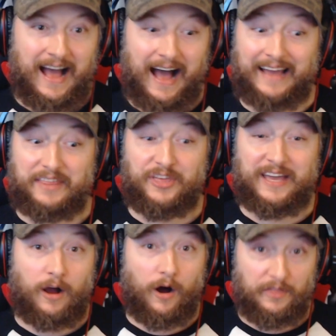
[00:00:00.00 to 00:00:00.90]
I
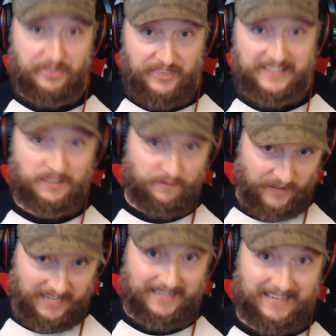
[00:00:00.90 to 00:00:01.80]
think this
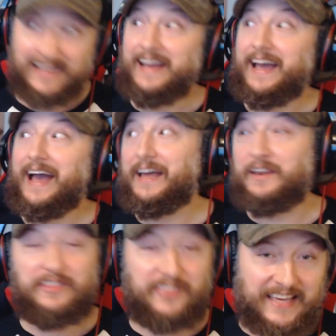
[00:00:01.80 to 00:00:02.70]
Finn
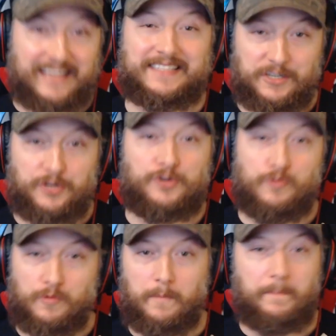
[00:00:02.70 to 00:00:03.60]
and these
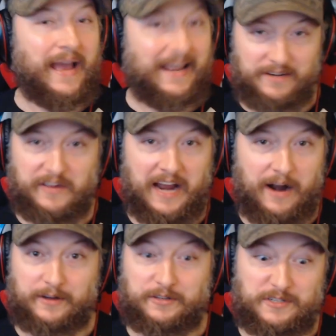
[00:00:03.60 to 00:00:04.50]
new band of
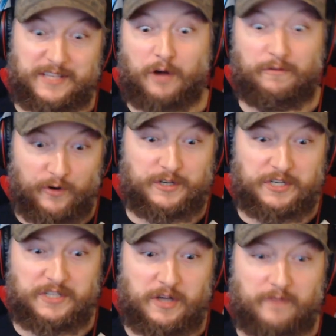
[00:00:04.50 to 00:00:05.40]
characters that are
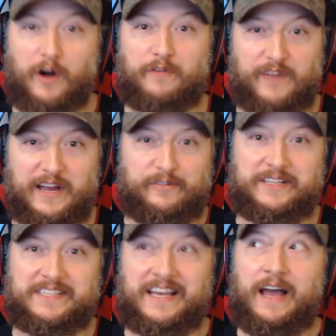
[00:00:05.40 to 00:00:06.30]
versions of our
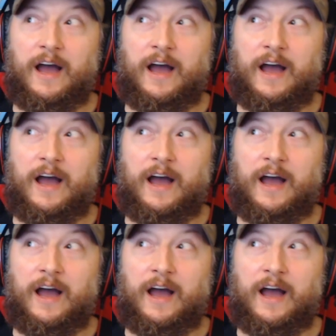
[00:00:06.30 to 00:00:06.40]
favorites